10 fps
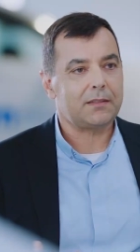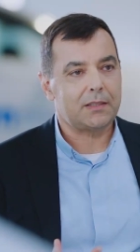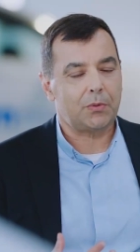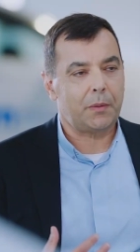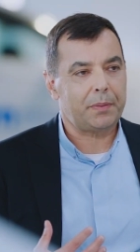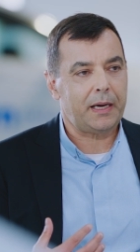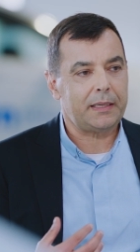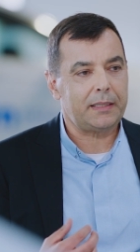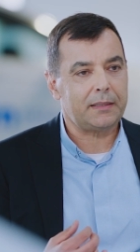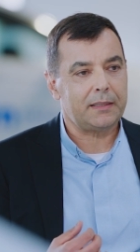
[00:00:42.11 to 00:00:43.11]
So we're
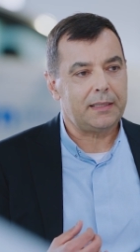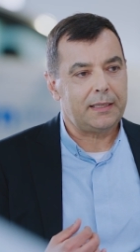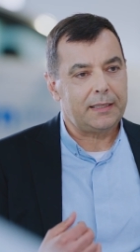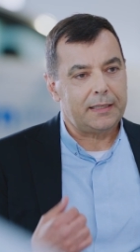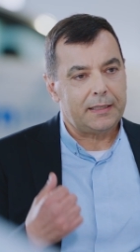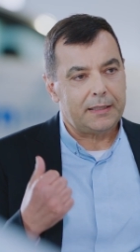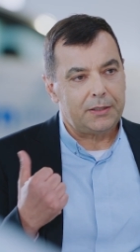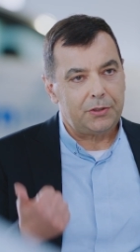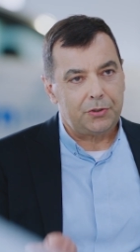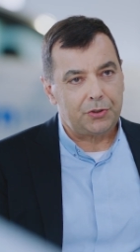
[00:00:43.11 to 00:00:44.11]
planning
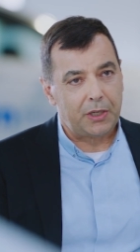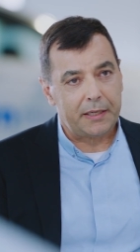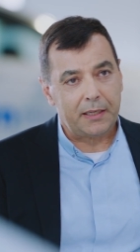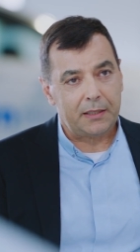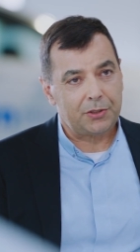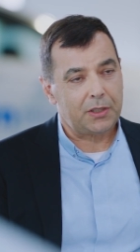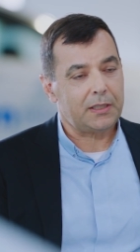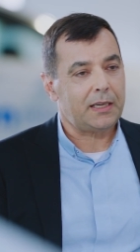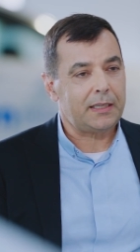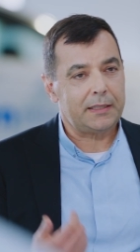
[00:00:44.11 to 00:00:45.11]
China and
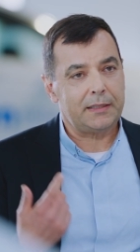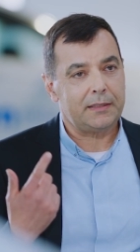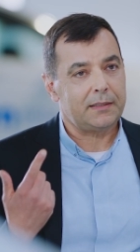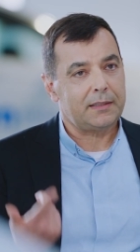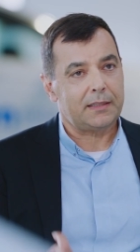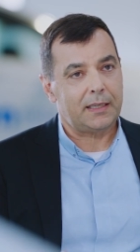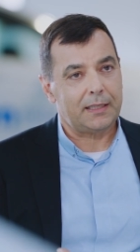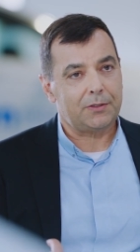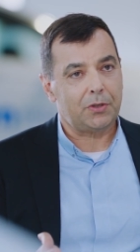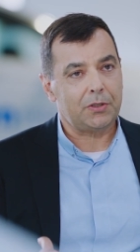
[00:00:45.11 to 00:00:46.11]
Shanghai,
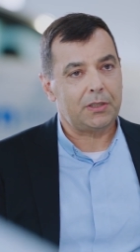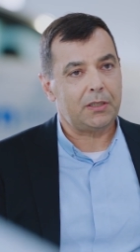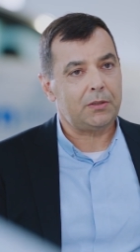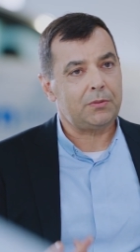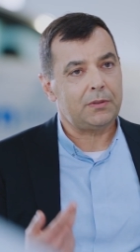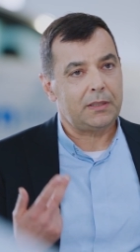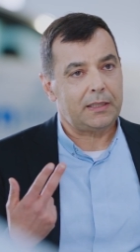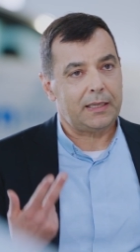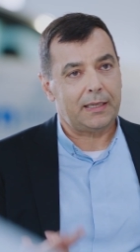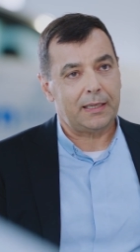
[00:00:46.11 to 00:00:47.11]
uh, Tokyo,
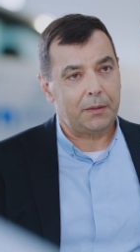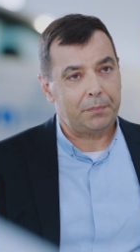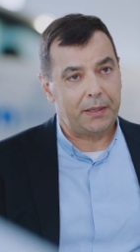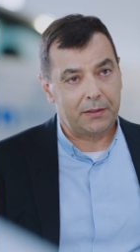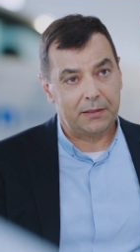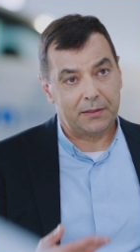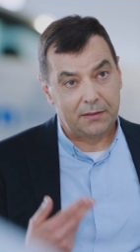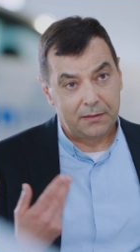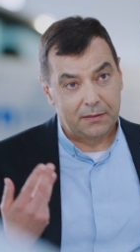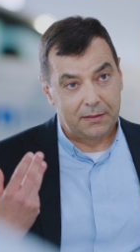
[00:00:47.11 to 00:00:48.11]
uh, Paris,
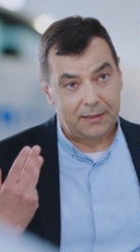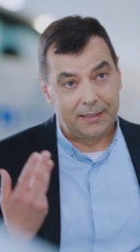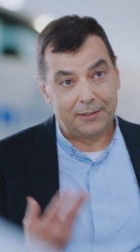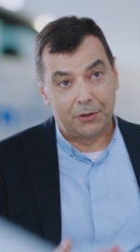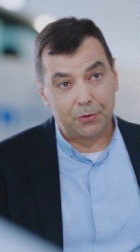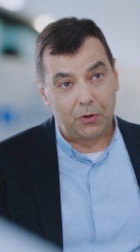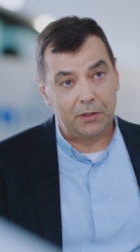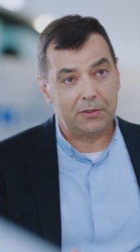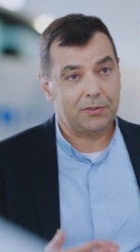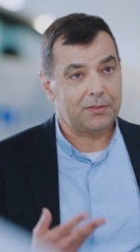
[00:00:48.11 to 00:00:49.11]
uh,
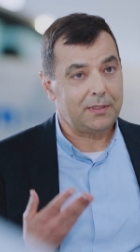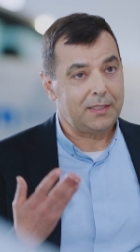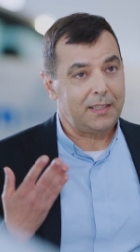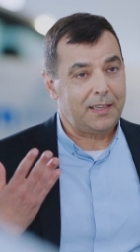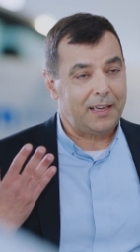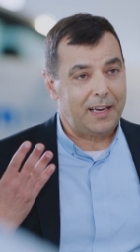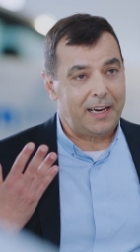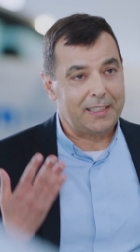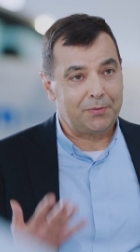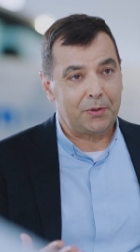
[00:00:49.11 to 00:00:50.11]
Detroit.
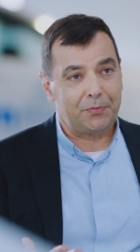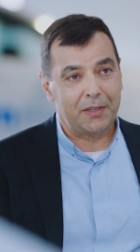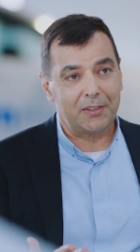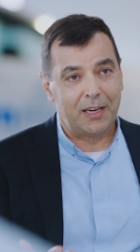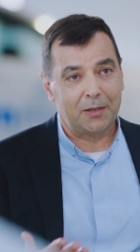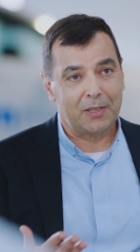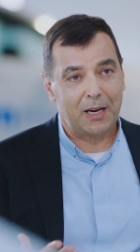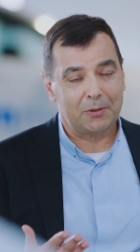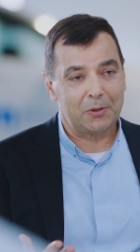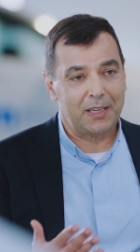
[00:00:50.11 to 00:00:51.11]
And if we figure out
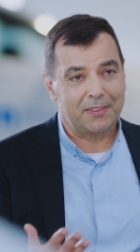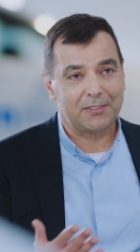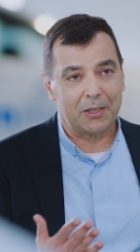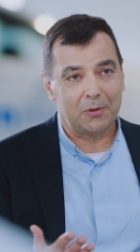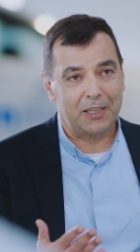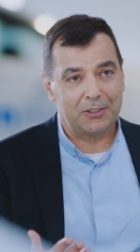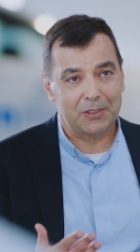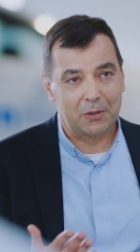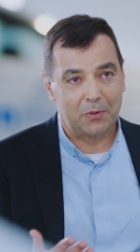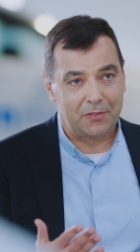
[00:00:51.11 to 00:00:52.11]
how to get the
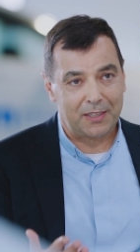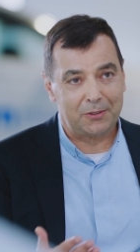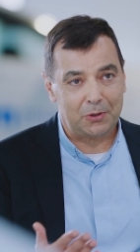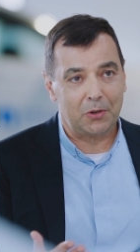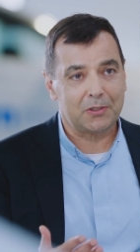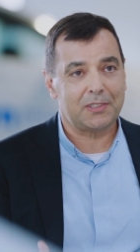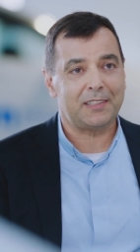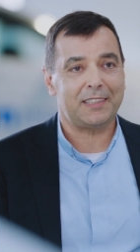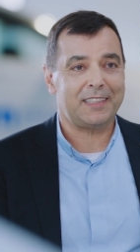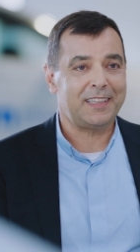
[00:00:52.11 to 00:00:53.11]
regulation with the New York
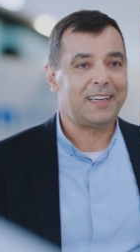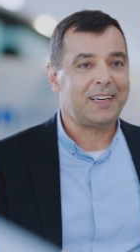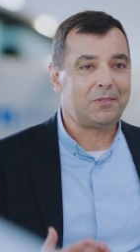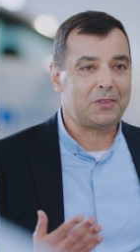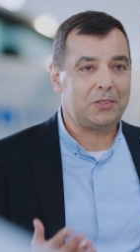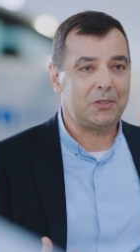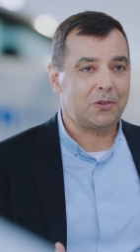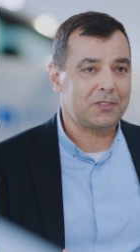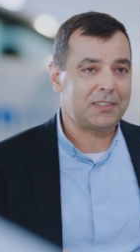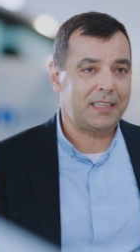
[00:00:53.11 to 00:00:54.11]
City, with the New
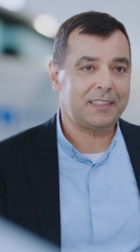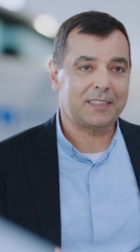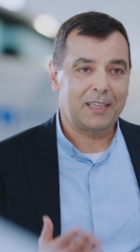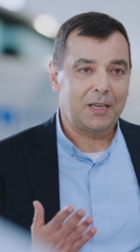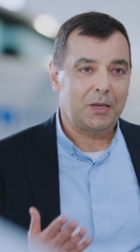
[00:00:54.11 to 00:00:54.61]
York State,